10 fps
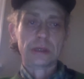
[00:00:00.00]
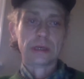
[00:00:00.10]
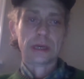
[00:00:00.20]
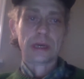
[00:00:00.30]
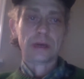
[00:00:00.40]

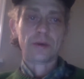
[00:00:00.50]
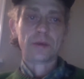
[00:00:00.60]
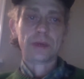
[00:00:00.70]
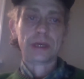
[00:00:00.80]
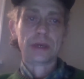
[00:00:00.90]
how do
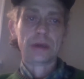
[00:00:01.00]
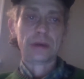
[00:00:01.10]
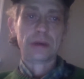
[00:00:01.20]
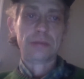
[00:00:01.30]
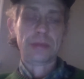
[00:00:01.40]
we
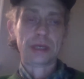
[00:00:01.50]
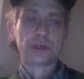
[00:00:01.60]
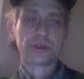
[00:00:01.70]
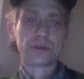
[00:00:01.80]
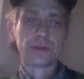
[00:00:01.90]
make
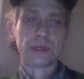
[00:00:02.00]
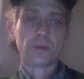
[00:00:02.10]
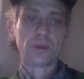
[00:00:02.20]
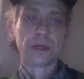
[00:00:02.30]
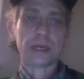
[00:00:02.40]
sure that
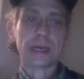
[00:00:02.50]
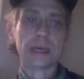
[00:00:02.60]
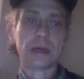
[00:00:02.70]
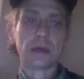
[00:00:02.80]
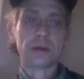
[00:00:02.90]
we're getting
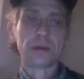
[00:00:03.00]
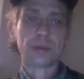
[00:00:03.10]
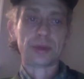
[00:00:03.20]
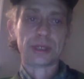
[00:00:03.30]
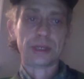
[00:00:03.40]

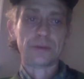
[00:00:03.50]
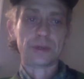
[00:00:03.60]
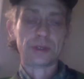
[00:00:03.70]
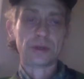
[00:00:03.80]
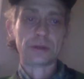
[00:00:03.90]
100%
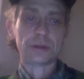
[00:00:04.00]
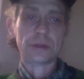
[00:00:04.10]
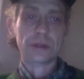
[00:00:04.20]
result